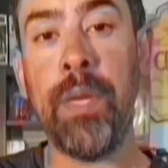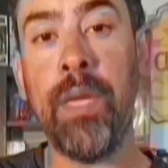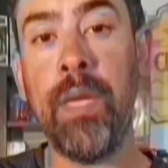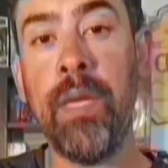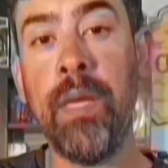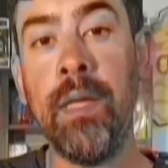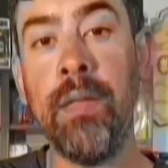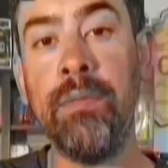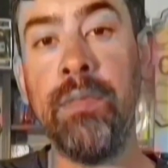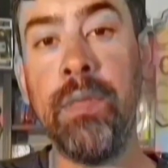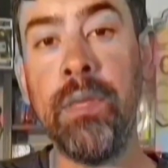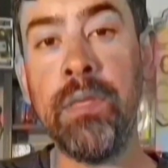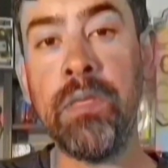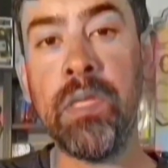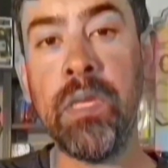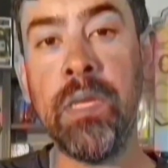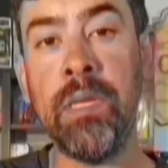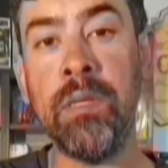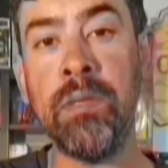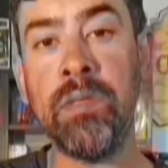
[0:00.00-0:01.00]
This
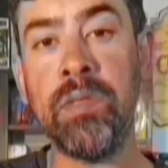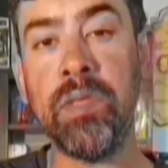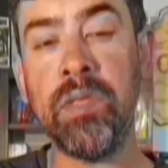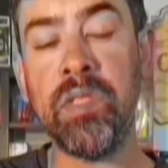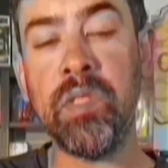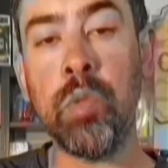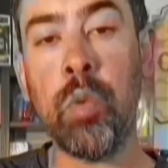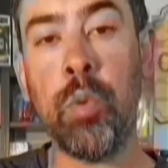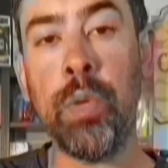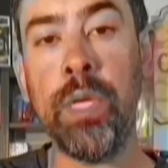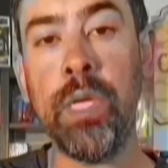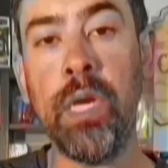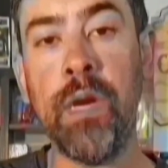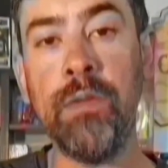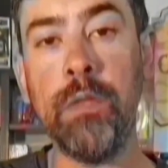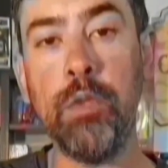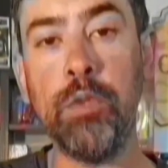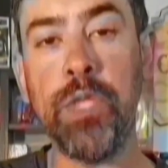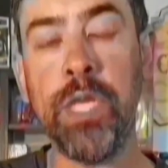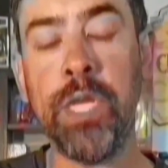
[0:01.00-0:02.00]
is the story of
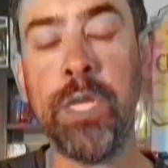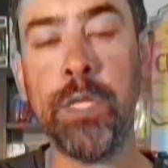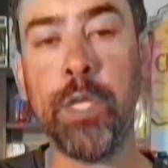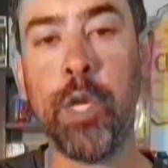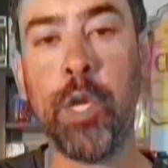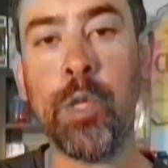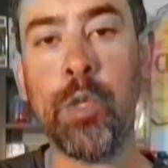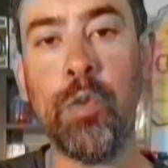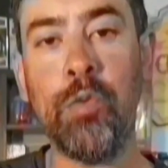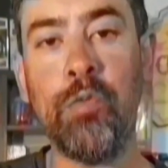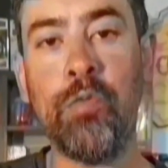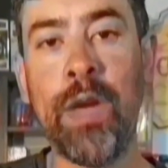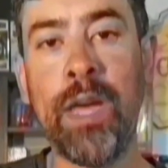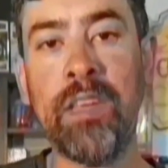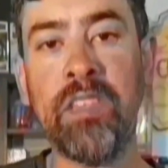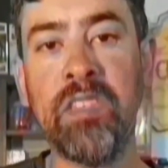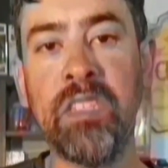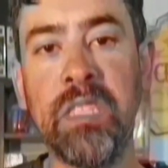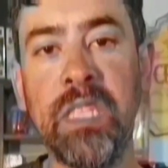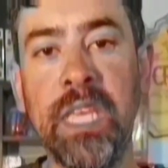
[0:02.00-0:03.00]
Lieutenant Colonel Frank
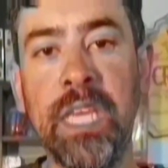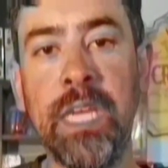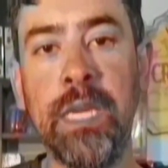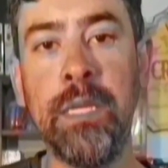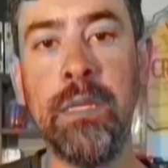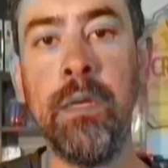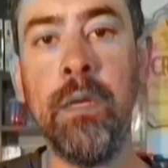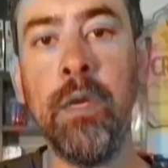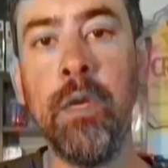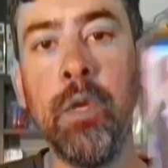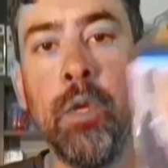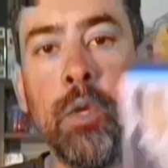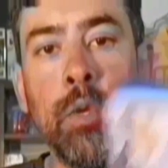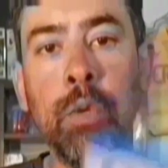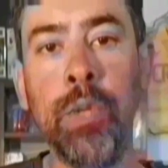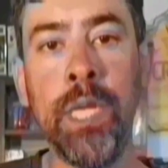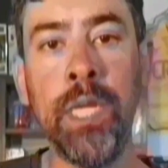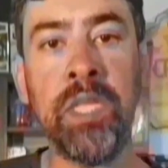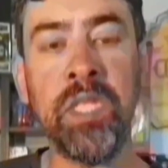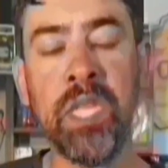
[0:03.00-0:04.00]
Slade, who needs
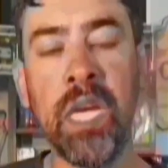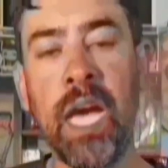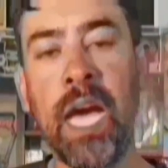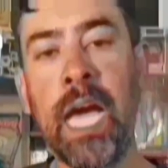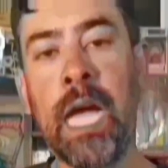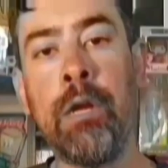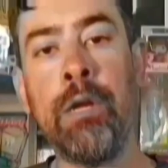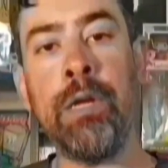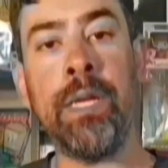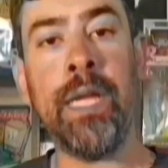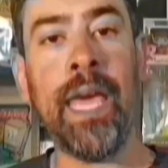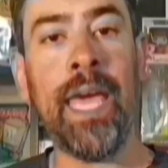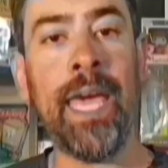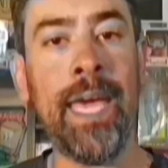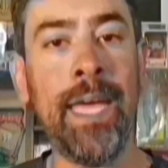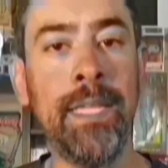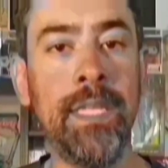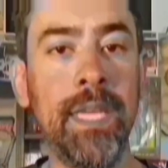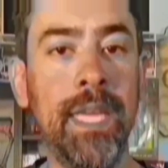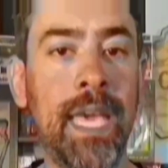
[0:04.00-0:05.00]
to hire an aide to
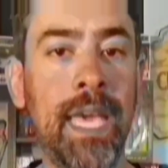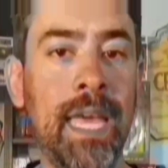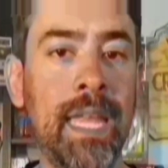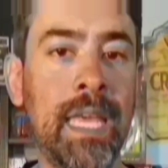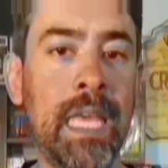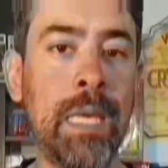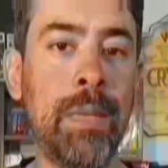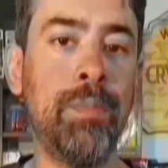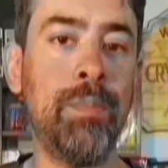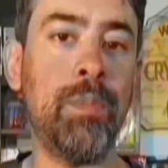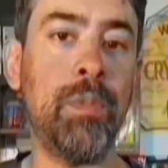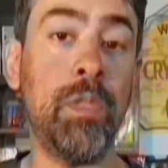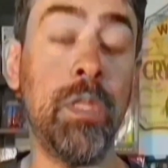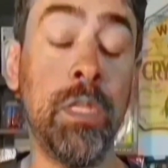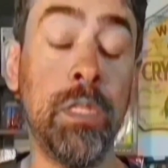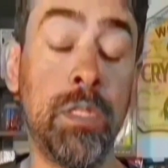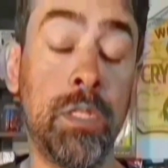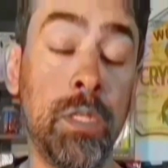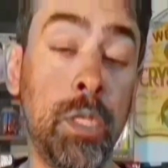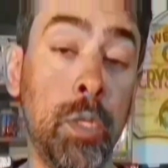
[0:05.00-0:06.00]
get him into
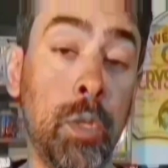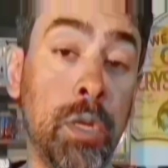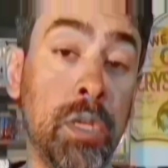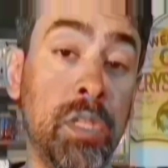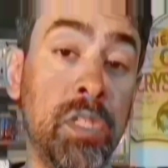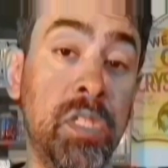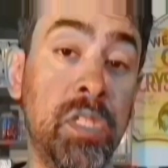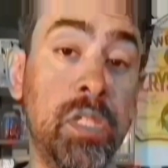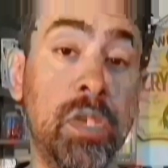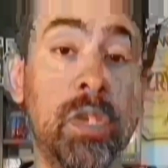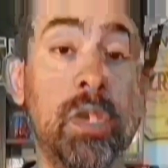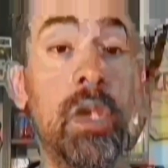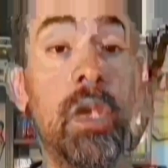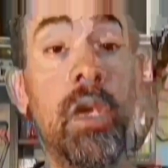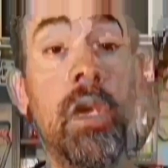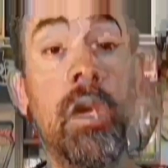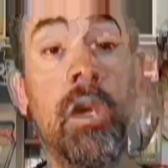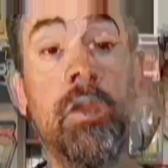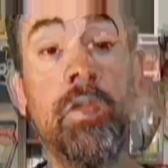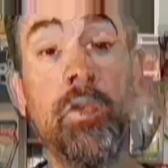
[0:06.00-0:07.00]
New York City
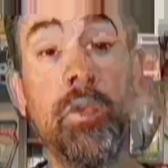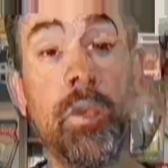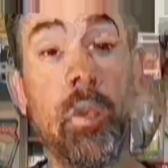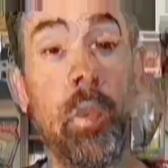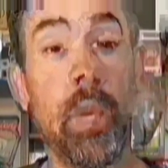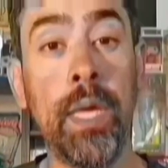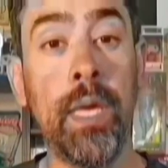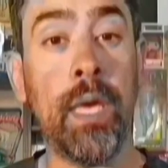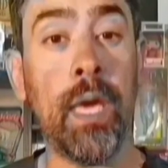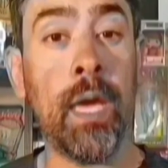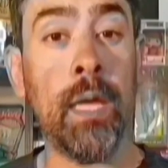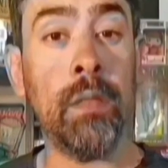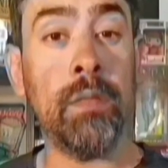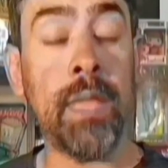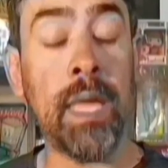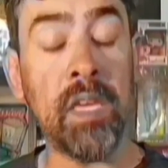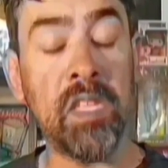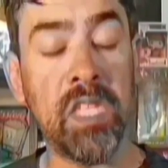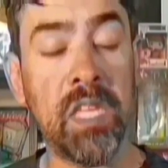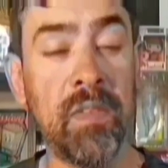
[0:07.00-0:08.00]
through the weekend,
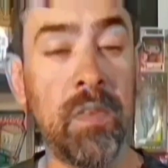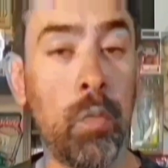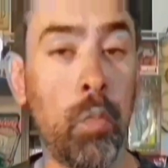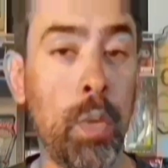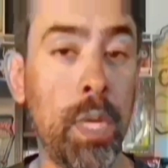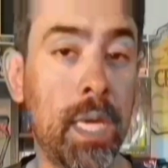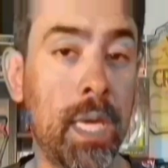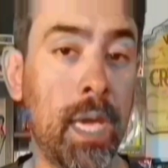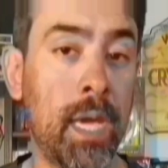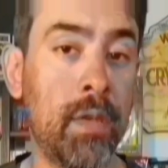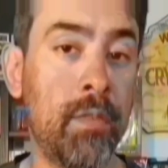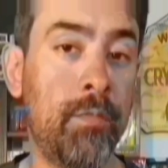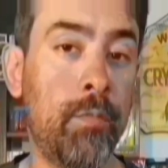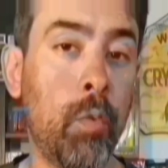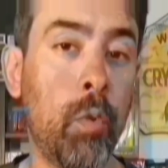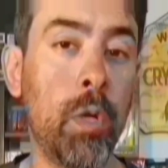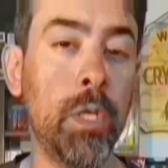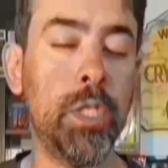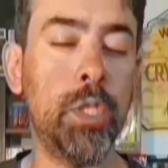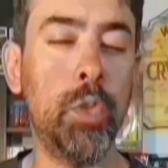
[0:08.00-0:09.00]
Thanksgiving weekend, for a
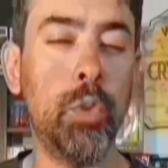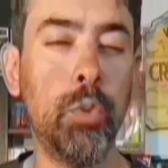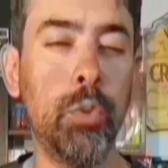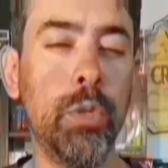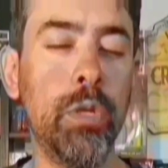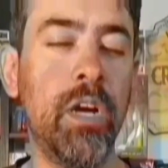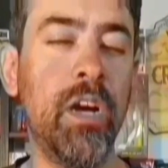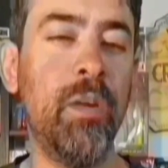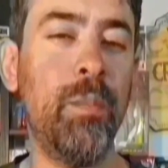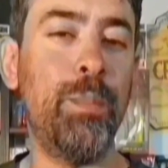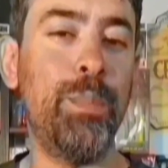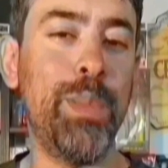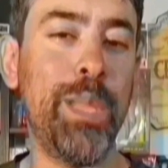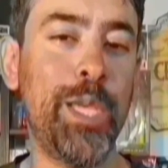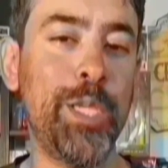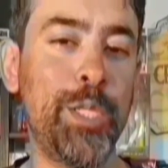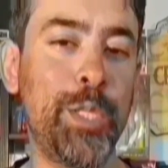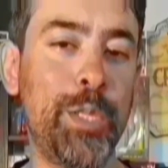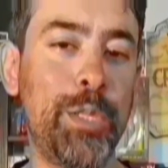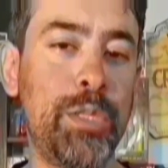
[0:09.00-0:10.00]
tour of
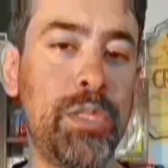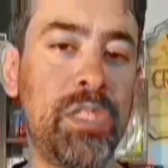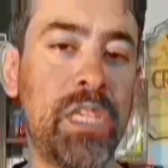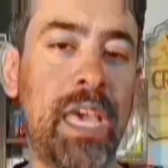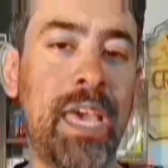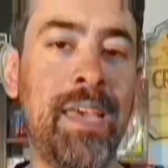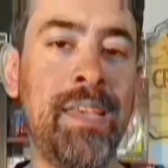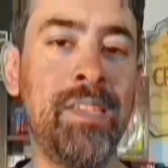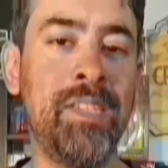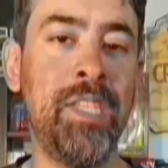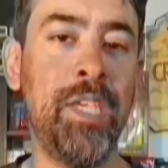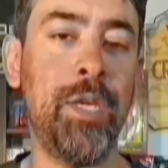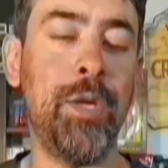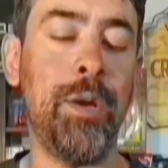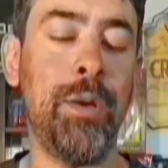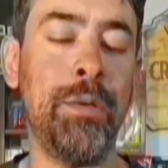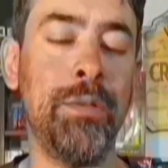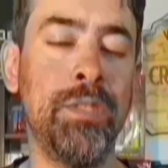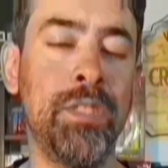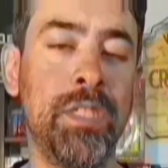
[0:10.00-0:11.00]
pleasures, as he
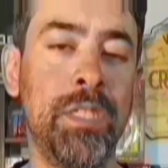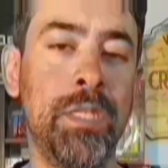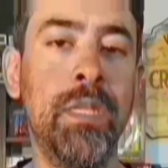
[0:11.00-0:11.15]
calls it.